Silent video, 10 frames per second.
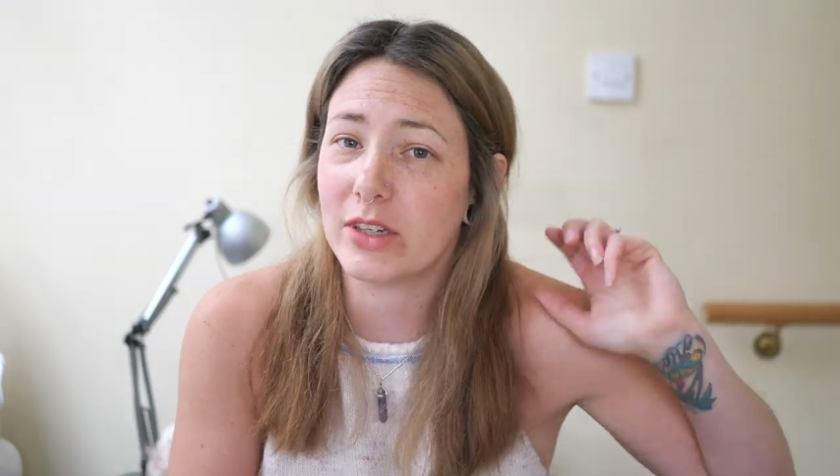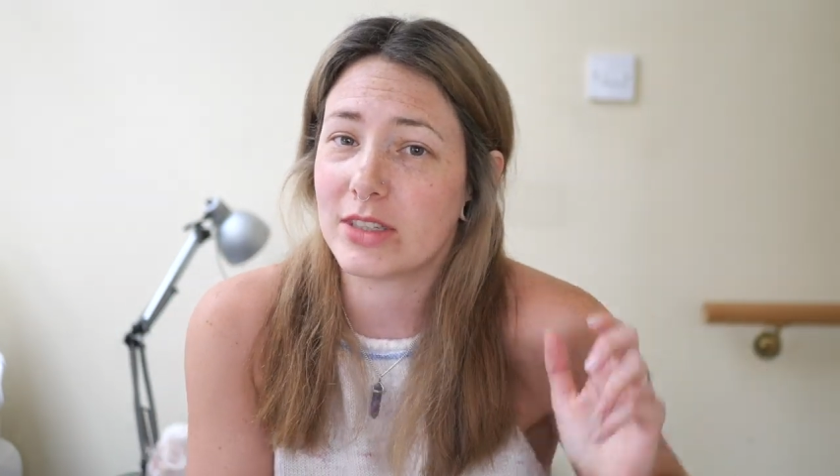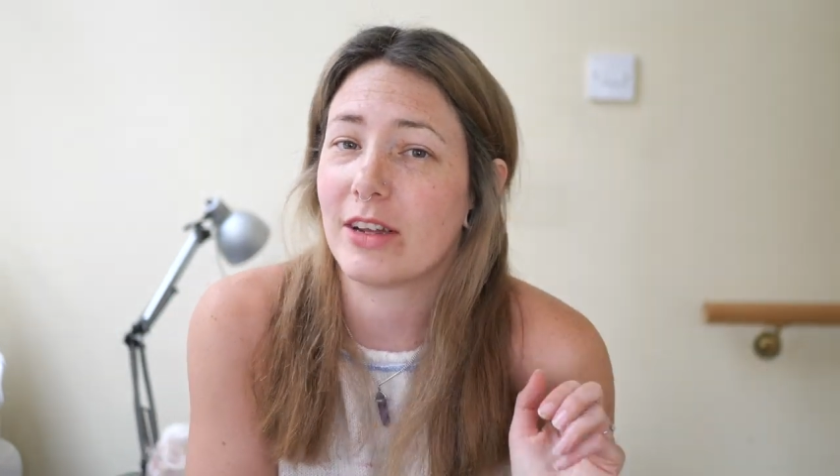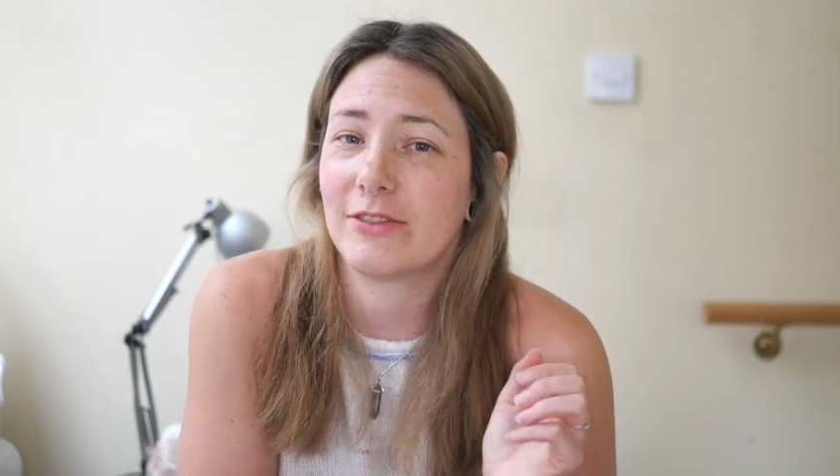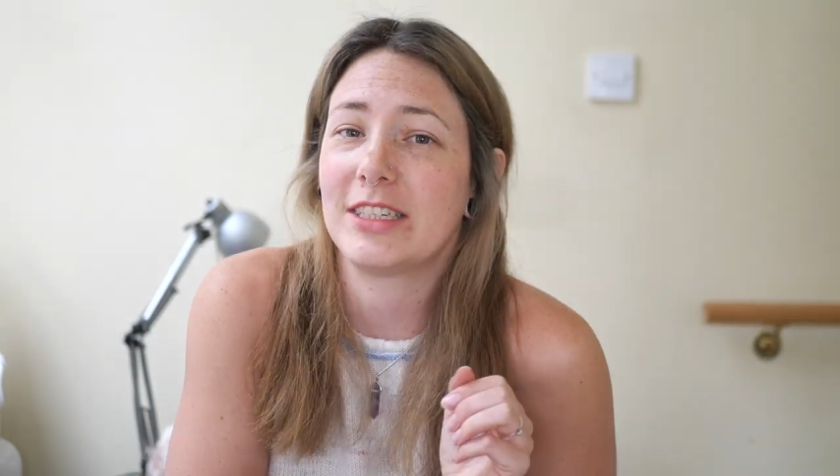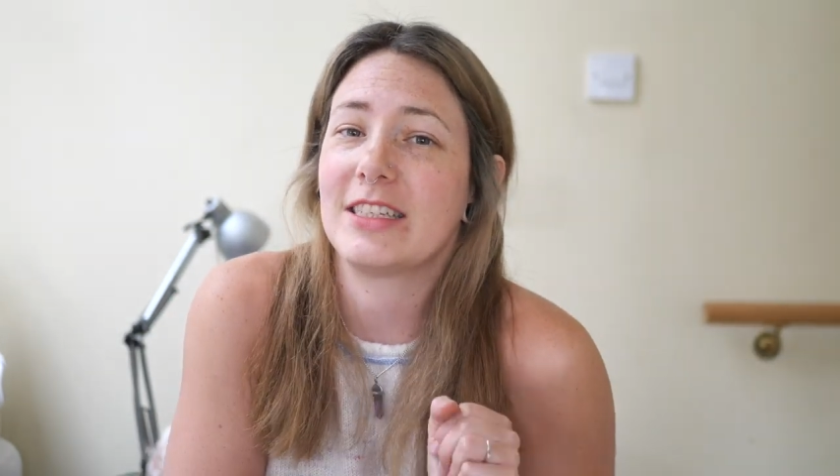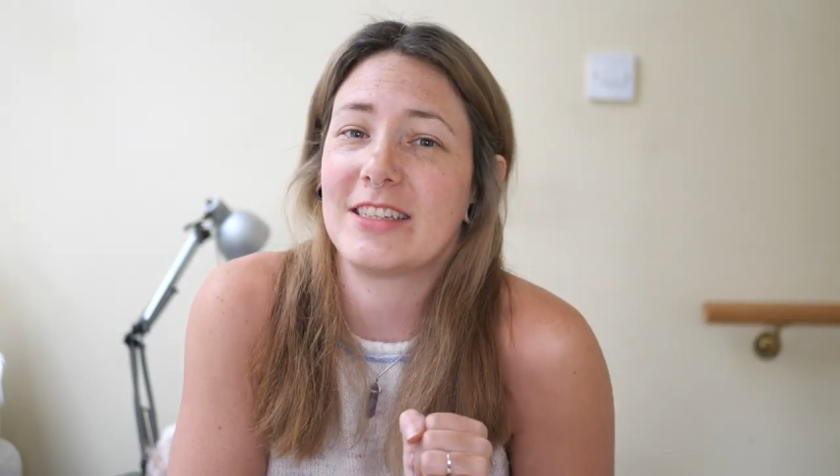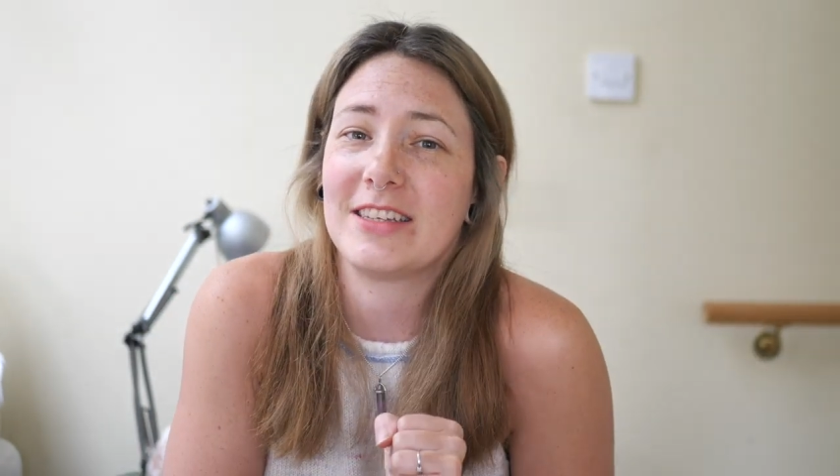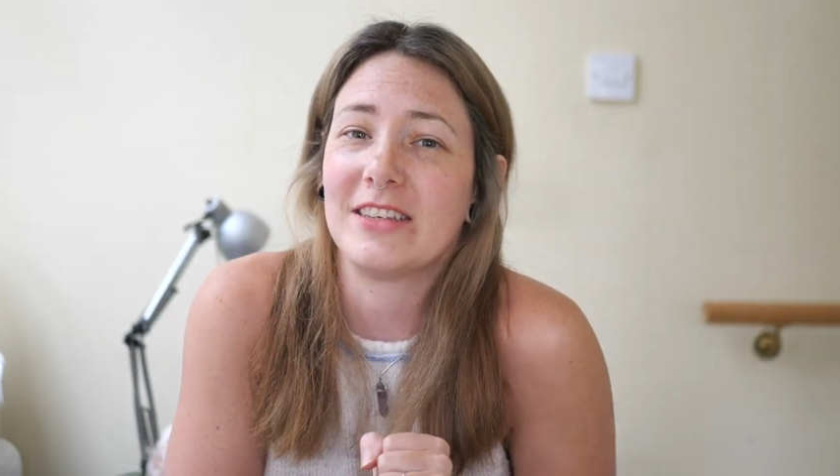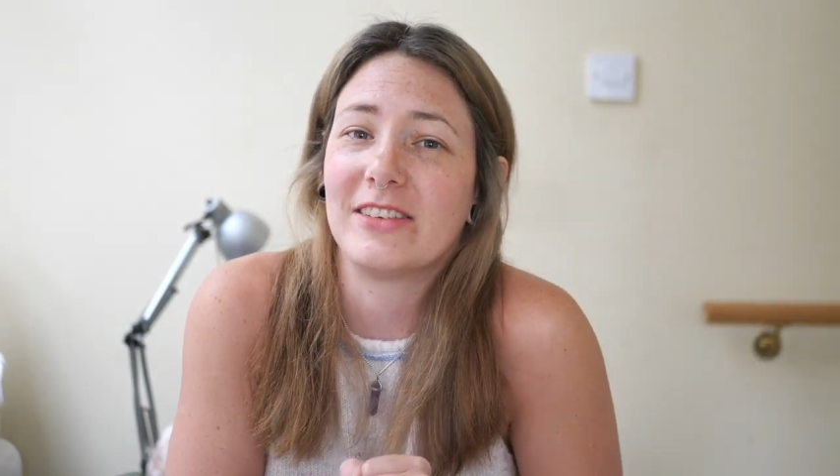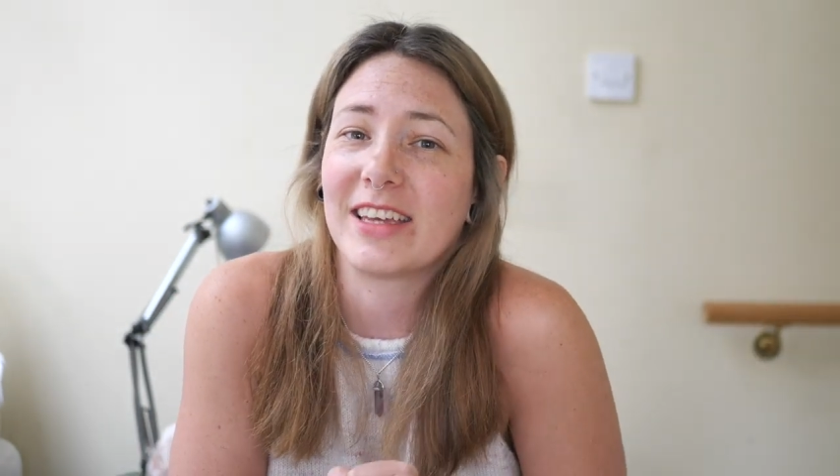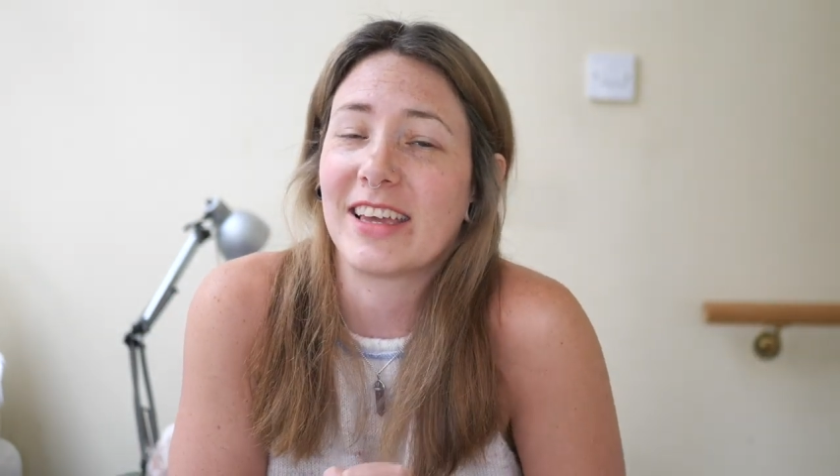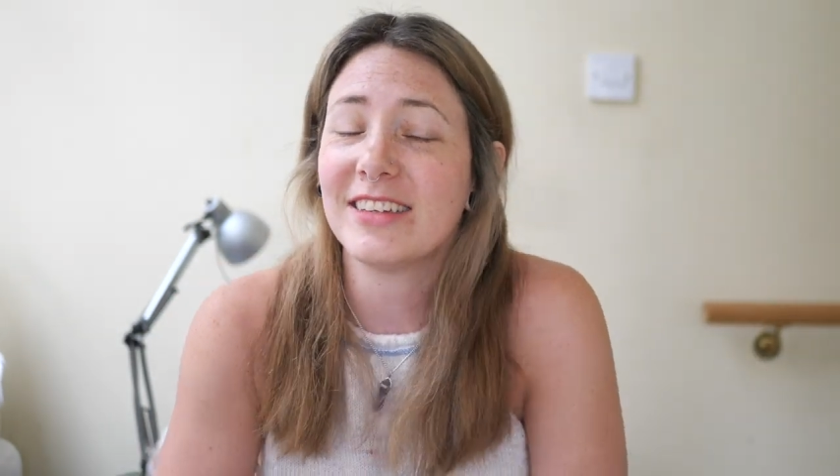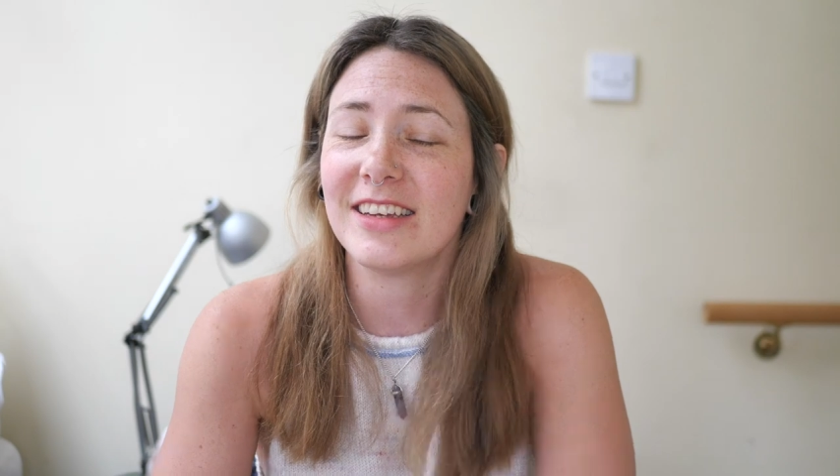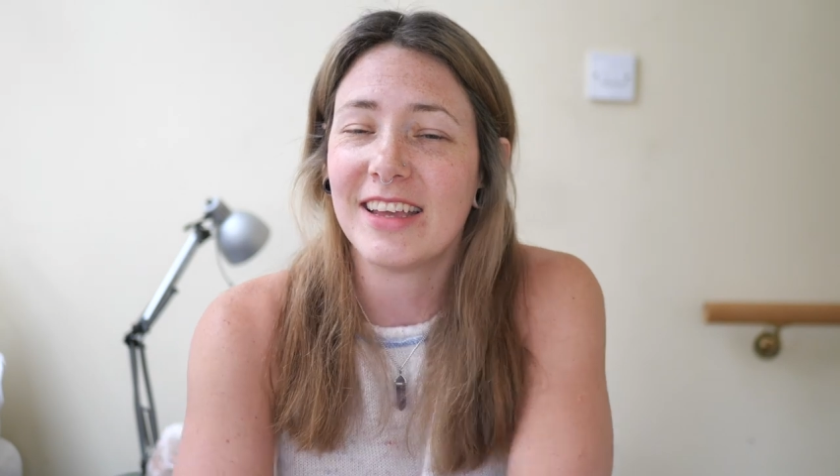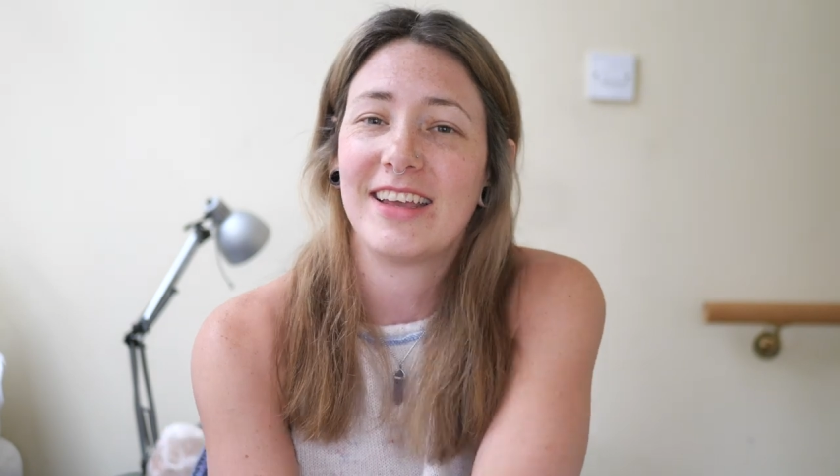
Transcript: it's lovely to see you again.